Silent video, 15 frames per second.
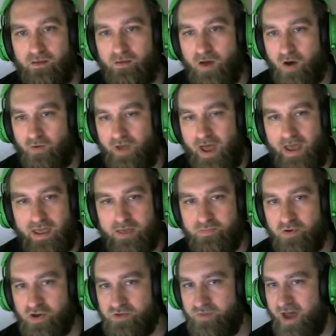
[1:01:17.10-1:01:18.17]
Okay, he
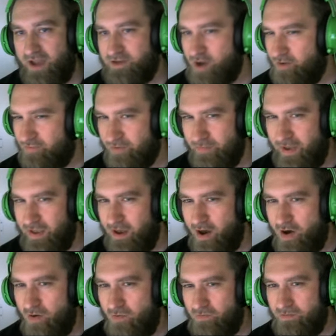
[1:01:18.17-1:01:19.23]
pulls back
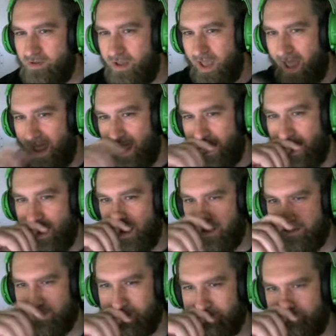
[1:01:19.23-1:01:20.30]
Doflamingo
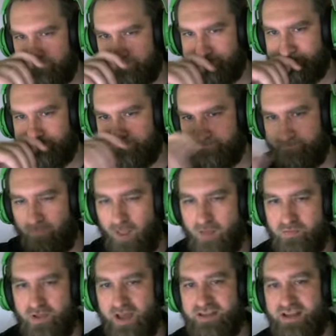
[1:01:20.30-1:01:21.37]
and
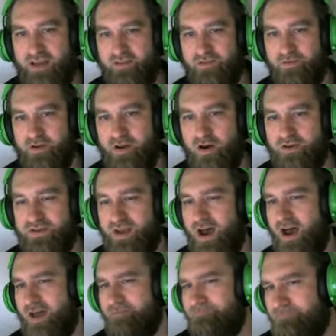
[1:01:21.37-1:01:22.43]
plays out the three cost guy.